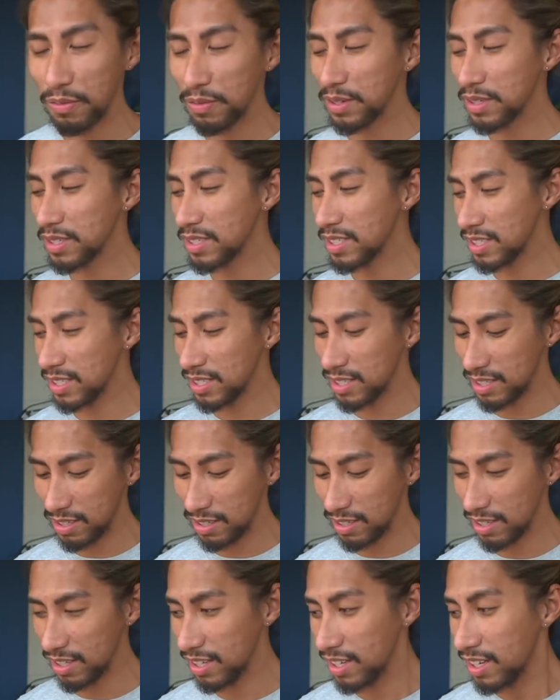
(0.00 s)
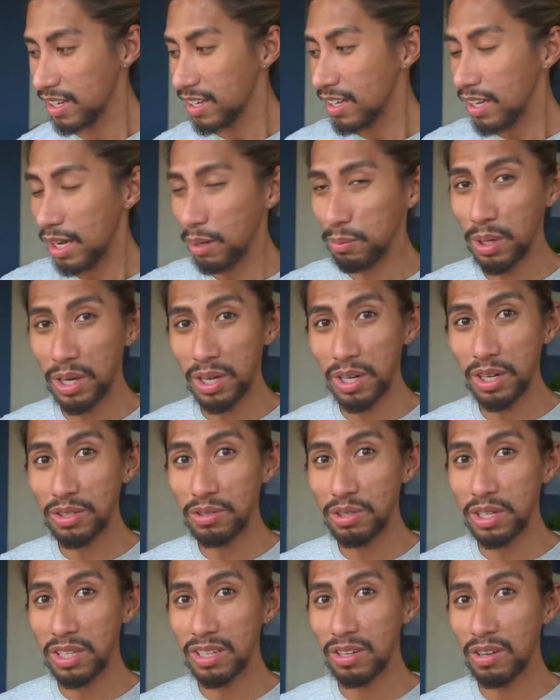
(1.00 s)
first. Okay. I'm not gonna
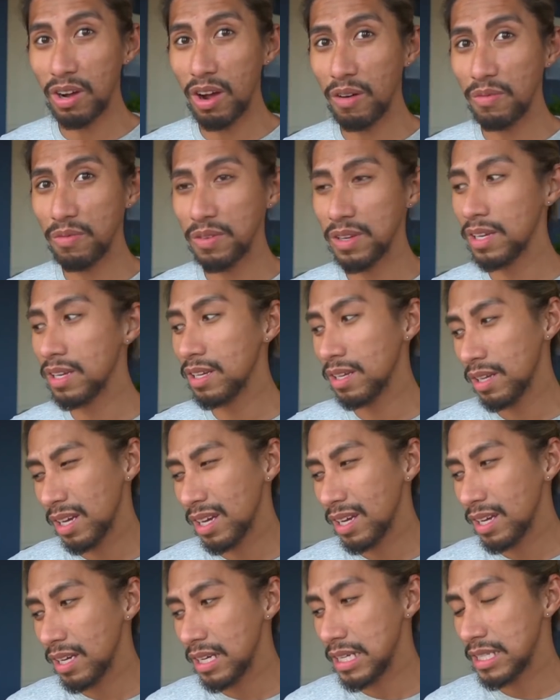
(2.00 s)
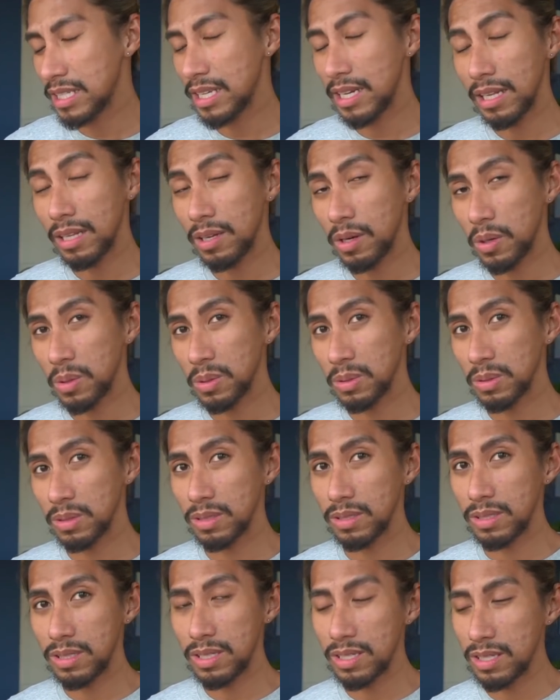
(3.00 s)
drink the coffee. It's a little
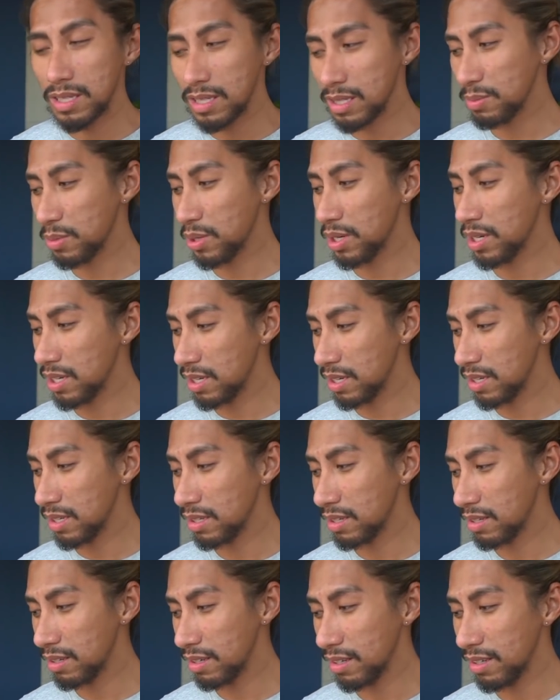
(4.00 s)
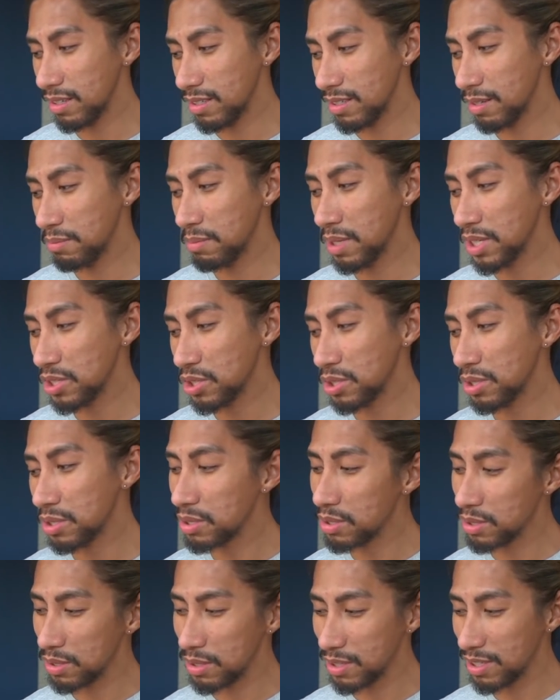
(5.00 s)
old since this morning. Okay, so I'm not
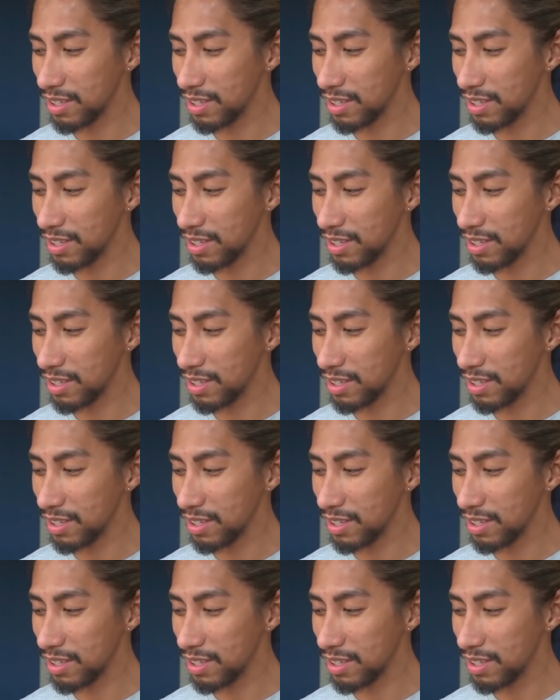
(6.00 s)
sure.